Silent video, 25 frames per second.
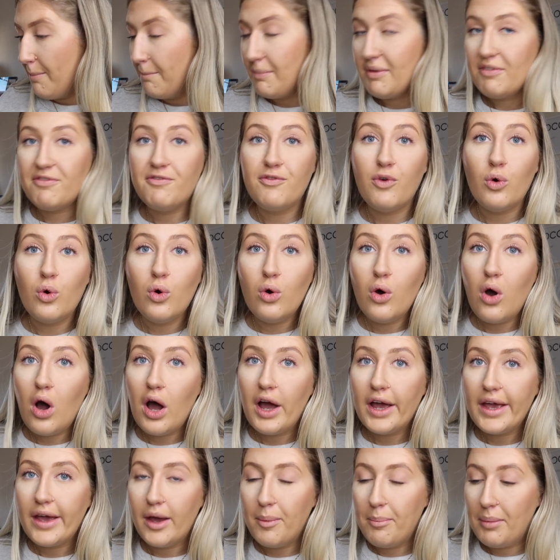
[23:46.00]
Before
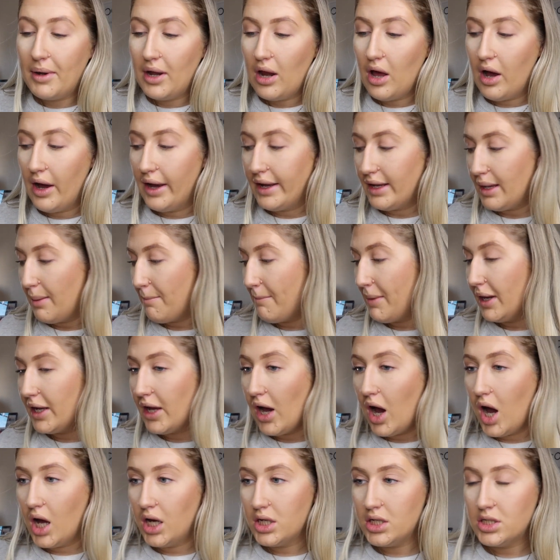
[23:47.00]
I apply my
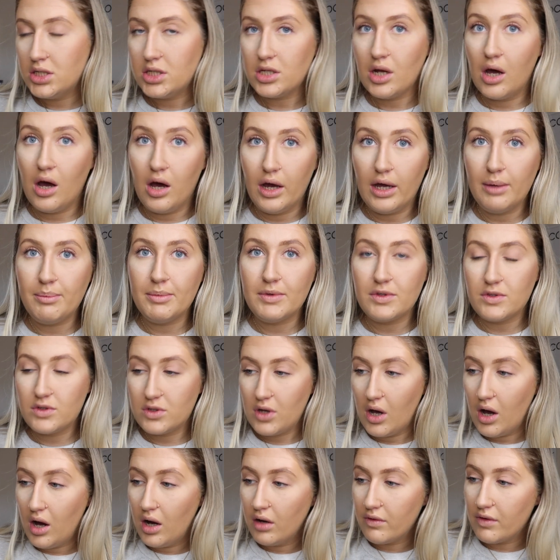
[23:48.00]
under eye
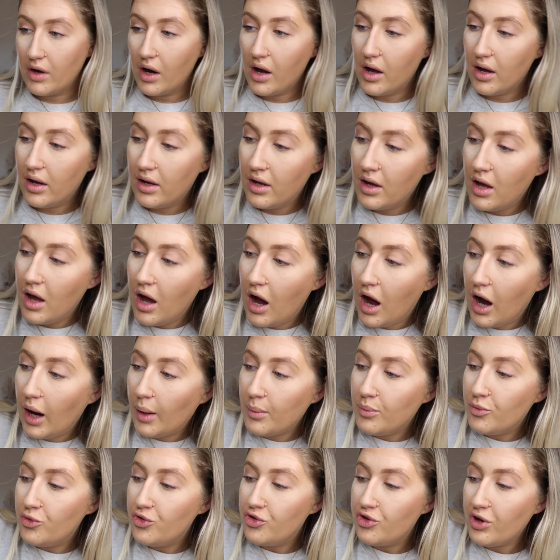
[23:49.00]
mascara,
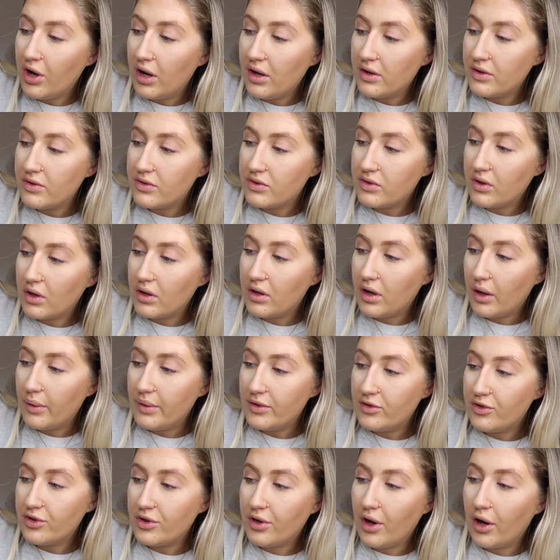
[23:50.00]
I'm just
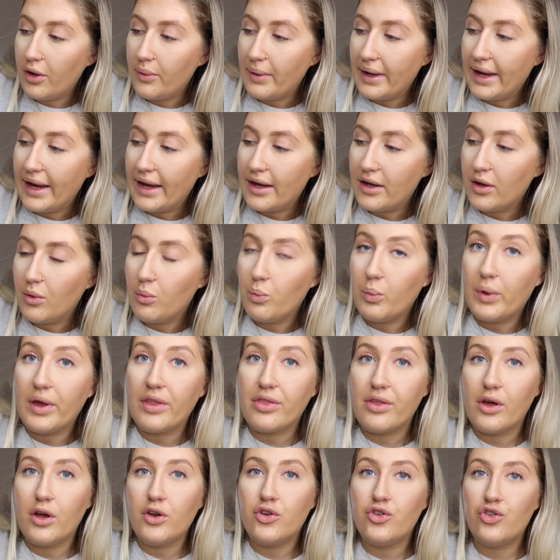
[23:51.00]
going to go in
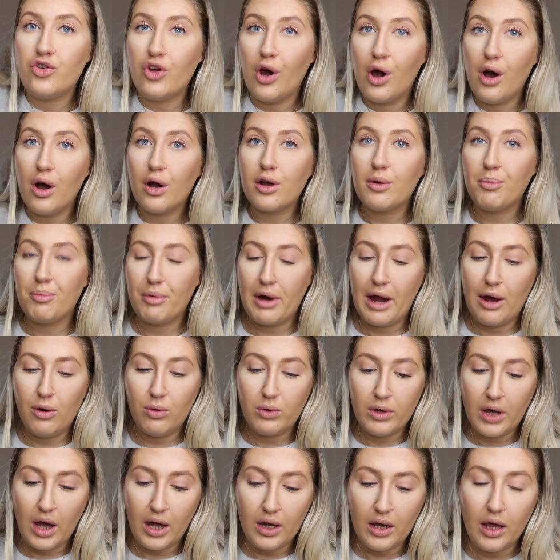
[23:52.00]
with a dark
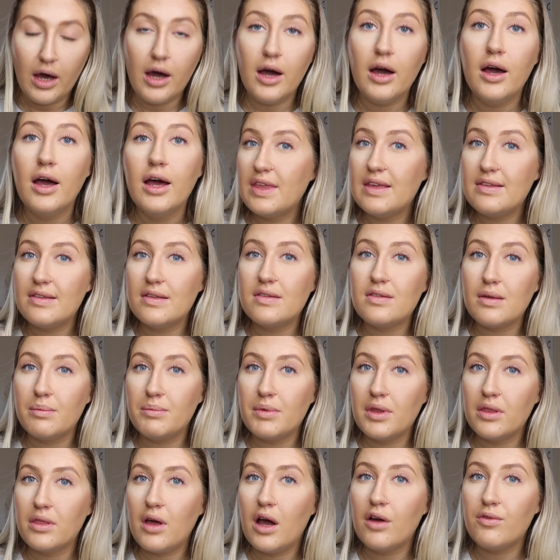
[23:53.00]
brown colour. This is
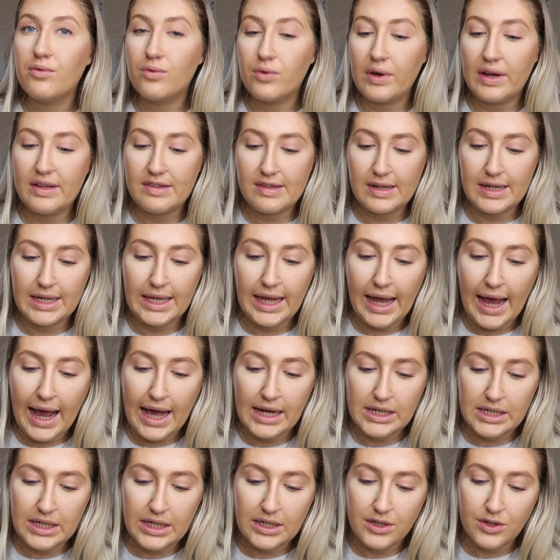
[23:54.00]
something that I've recently
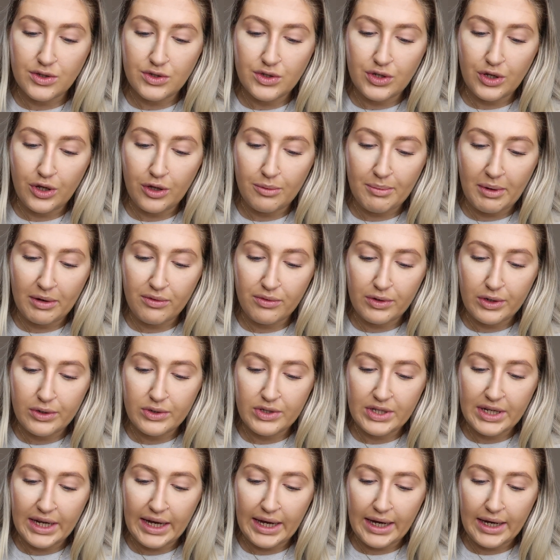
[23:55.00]
added to my
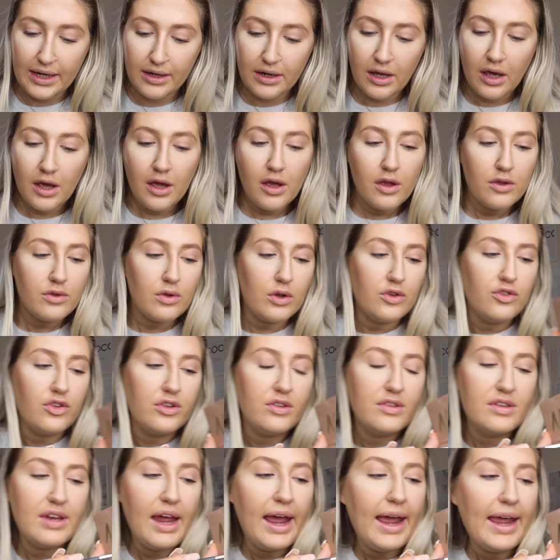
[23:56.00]
routine. So I
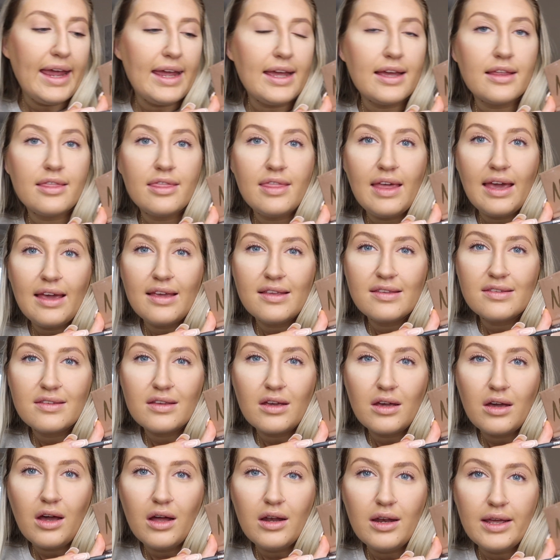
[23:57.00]
just take this
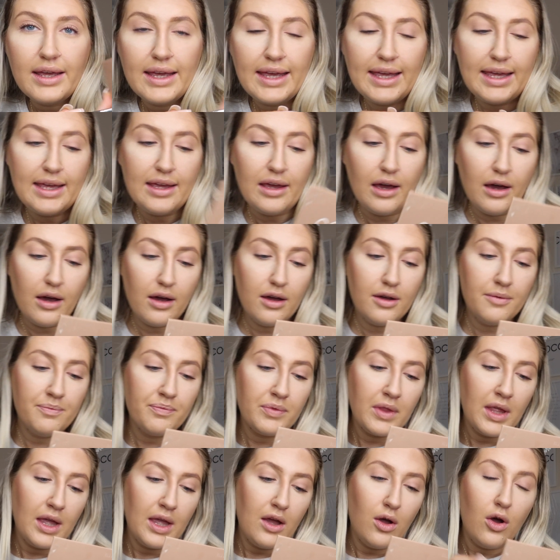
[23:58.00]
colour here
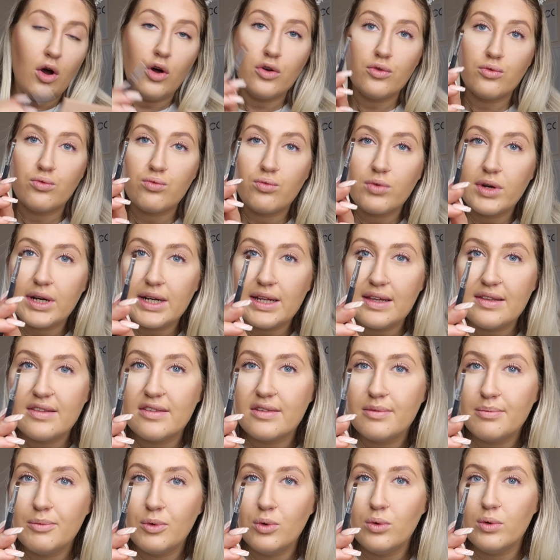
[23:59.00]
on a really
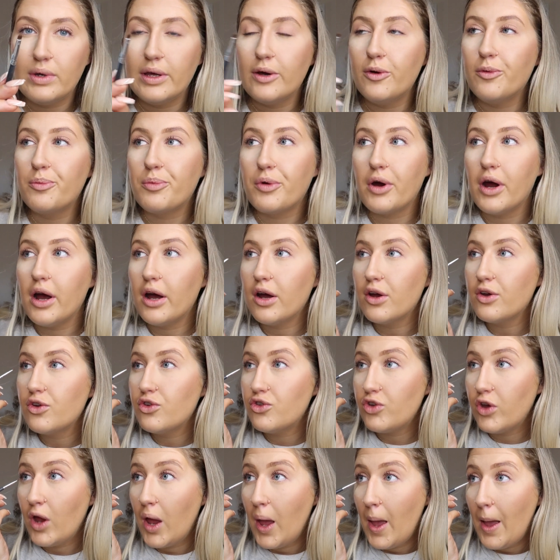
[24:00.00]
small little
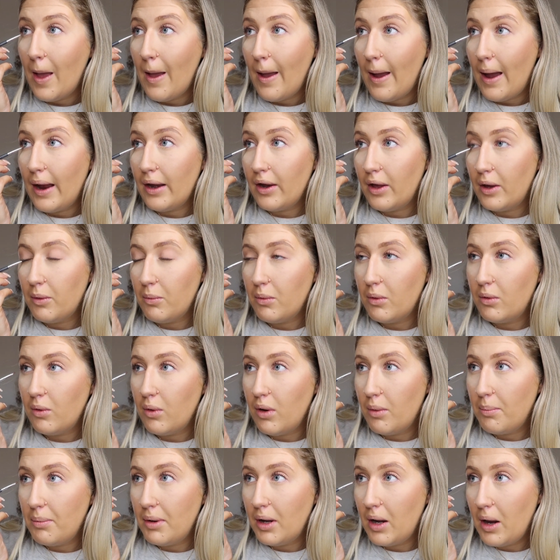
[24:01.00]
brush and I will
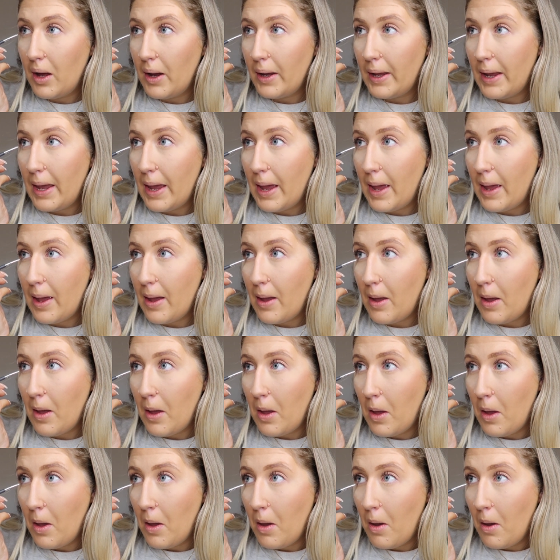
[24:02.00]
apply it
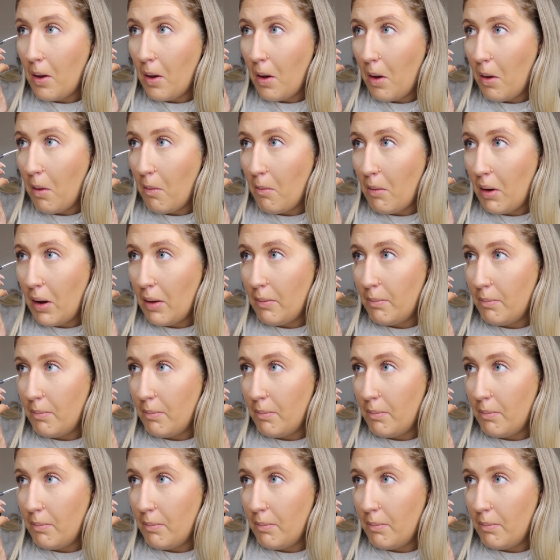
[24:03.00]
on my